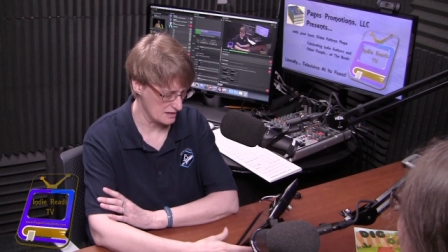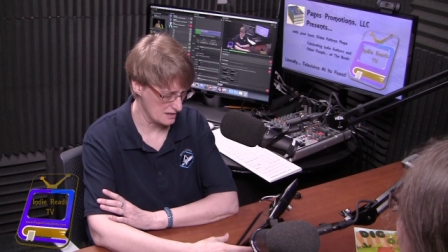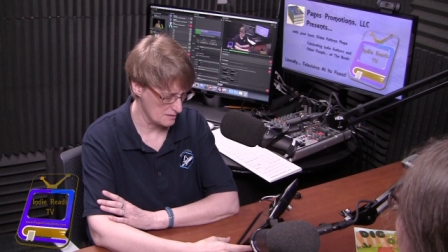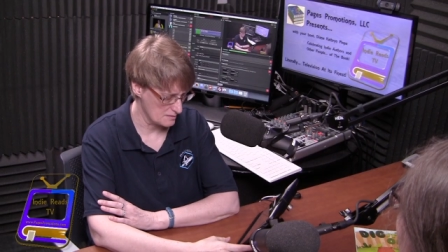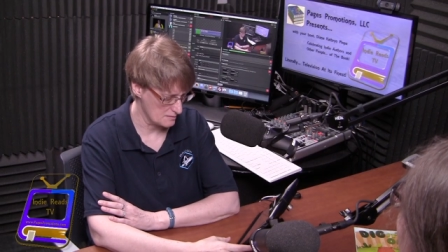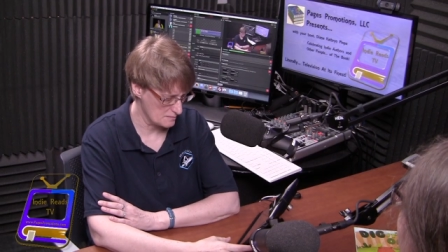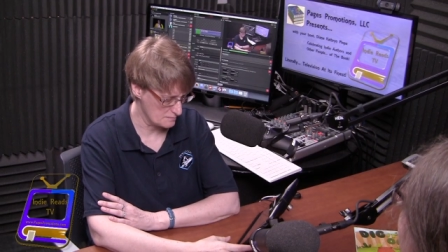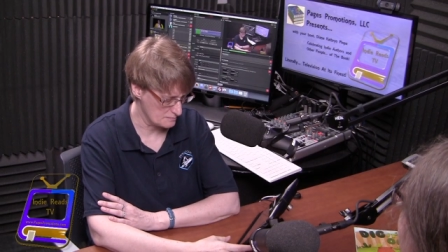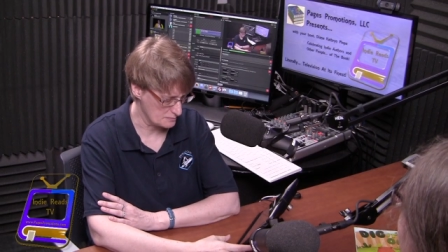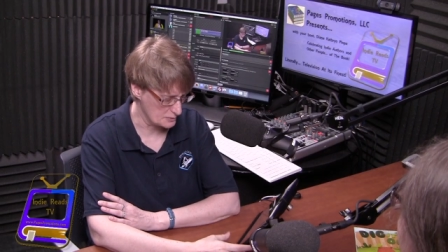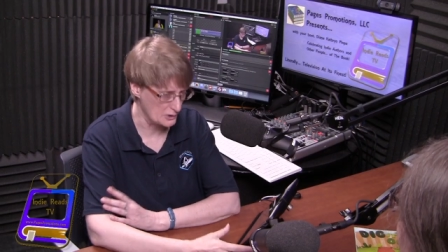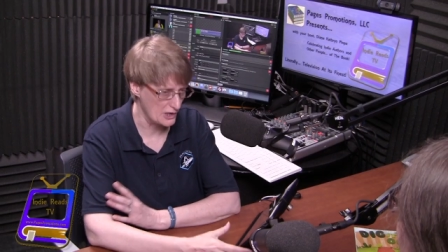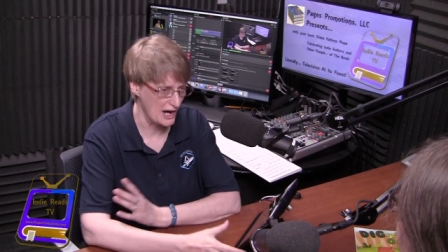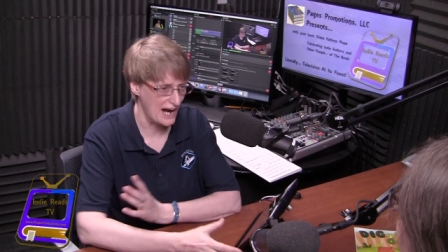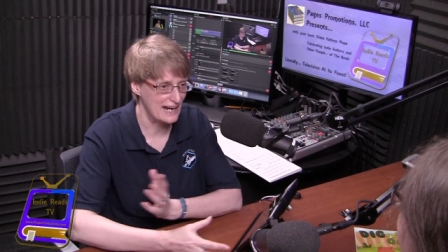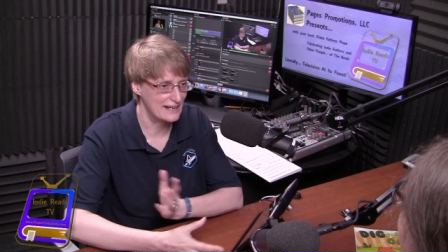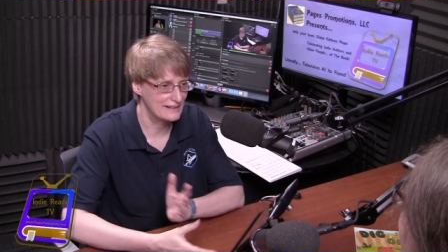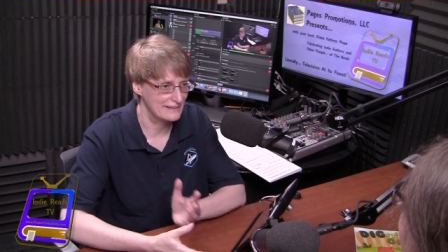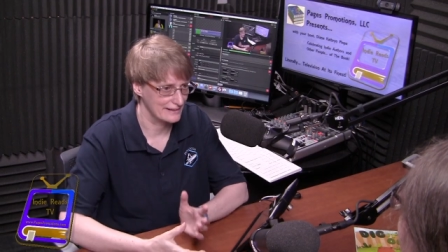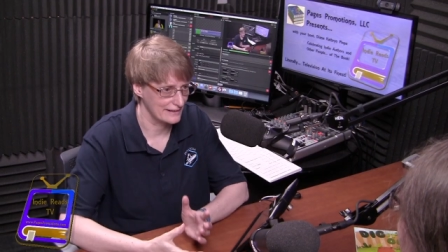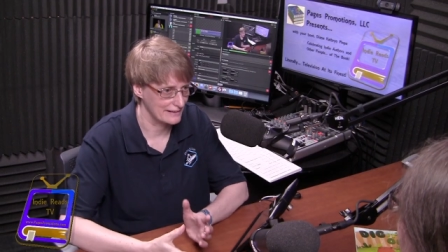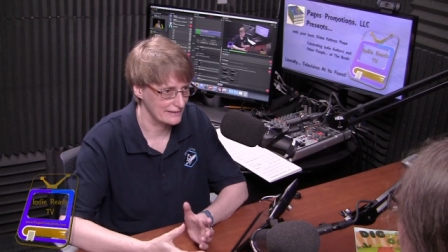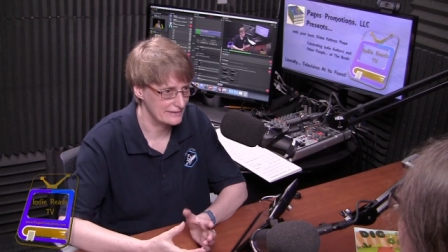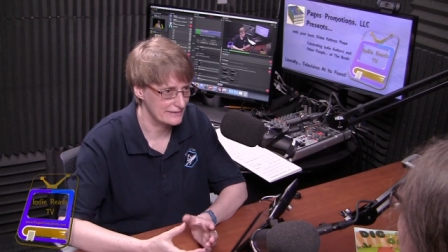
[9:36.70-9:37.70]
it's, uh,
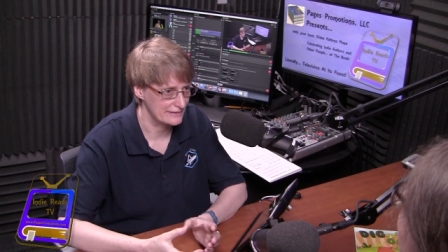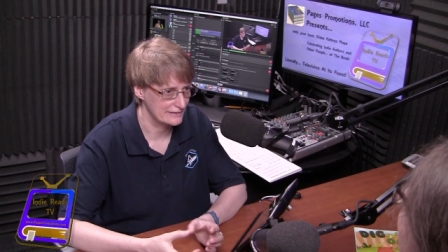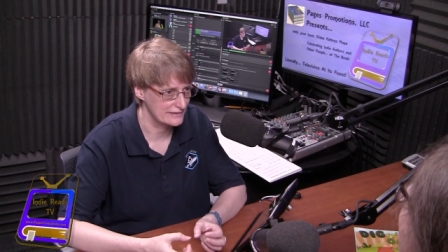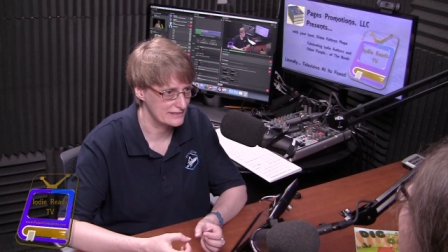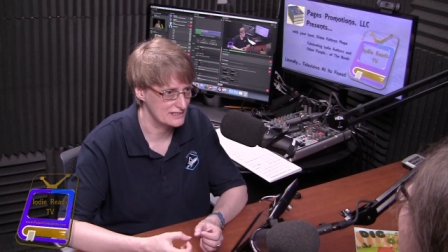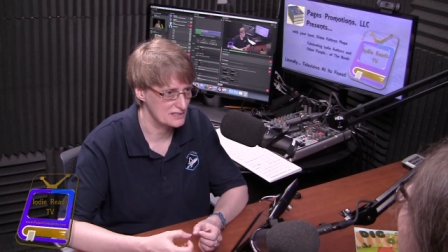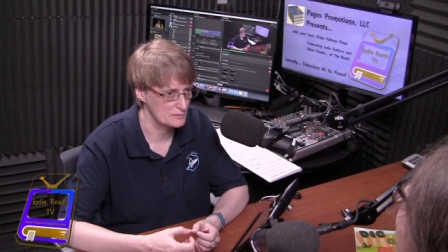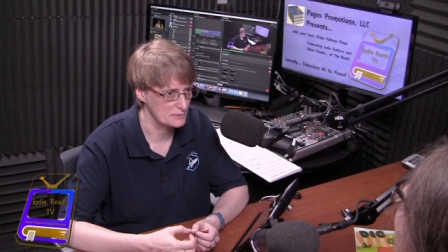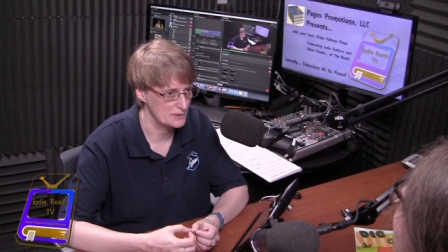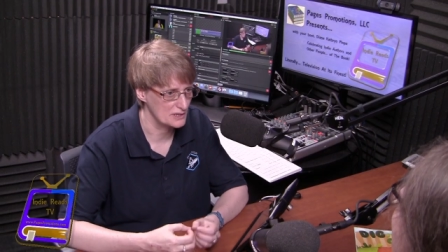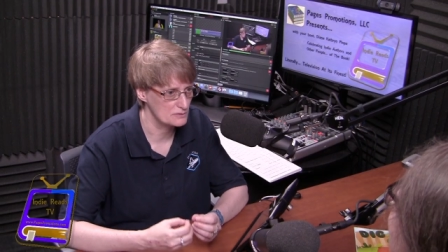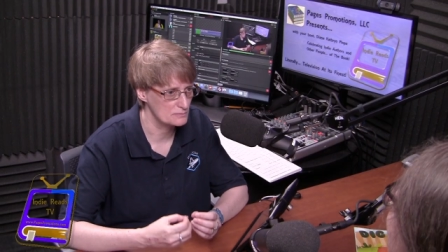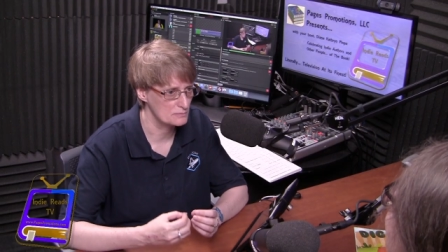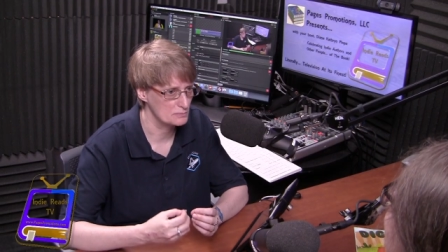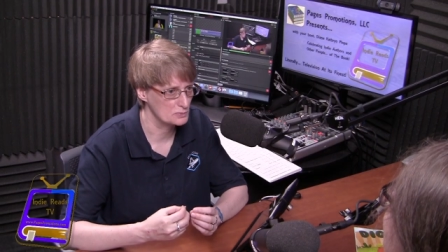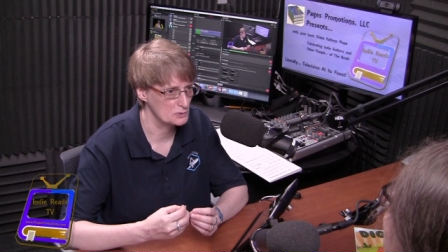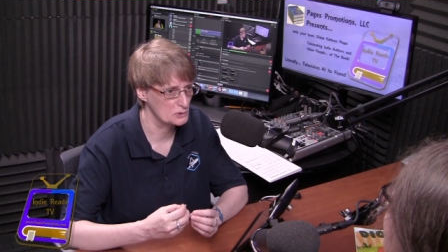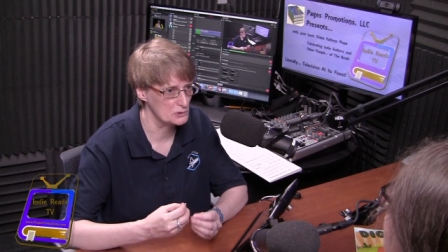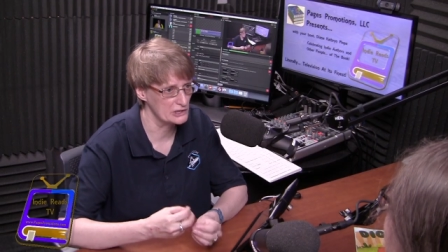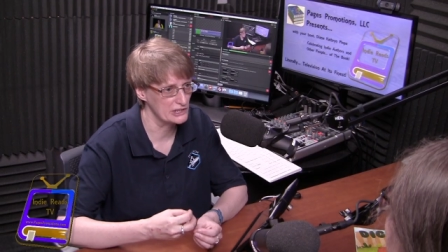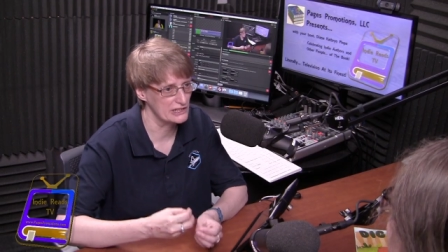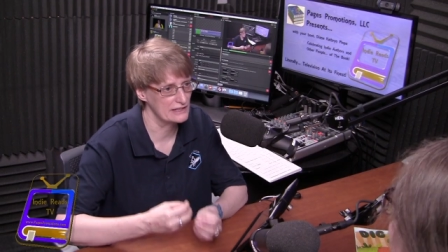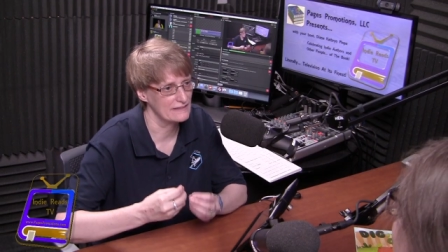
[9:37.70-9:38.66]
practice. It's about exactly. putting